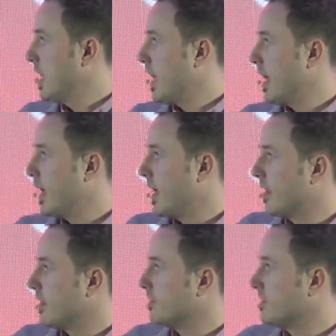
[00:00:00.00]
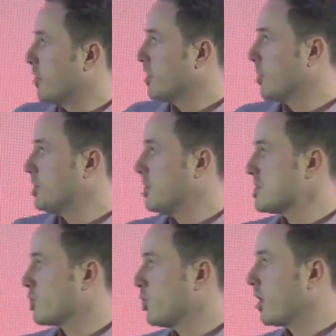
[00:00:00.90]
And the model
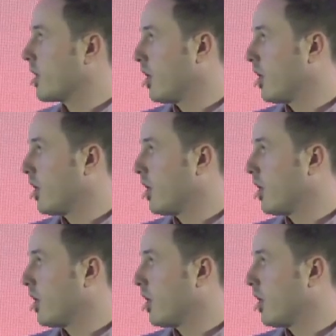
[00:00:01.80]
optimizer will